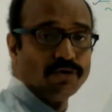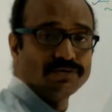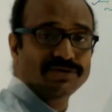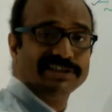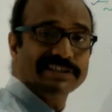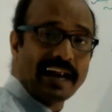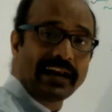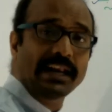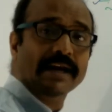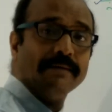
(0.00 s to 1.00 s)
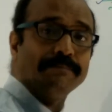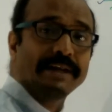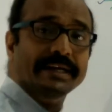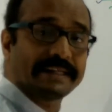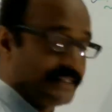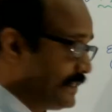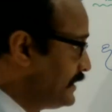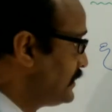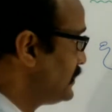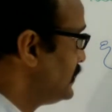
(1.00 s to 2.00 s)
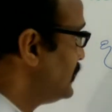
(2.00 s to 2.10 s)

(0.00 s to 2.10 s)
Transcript: bone is slightly complicated.